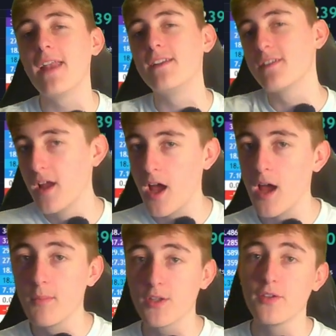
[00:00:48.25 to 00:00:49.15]
and
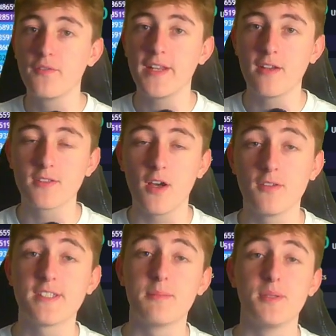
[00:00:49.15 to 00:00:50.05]
multiple videos
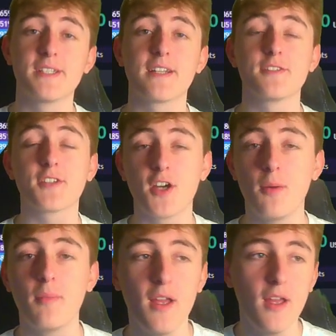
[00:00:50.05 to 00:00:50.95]
on simple signals to
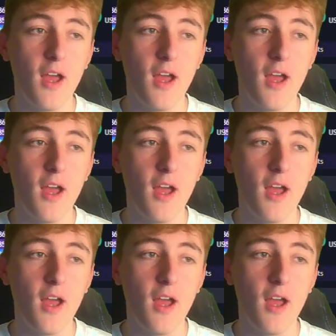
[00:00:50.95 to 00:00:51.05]
come.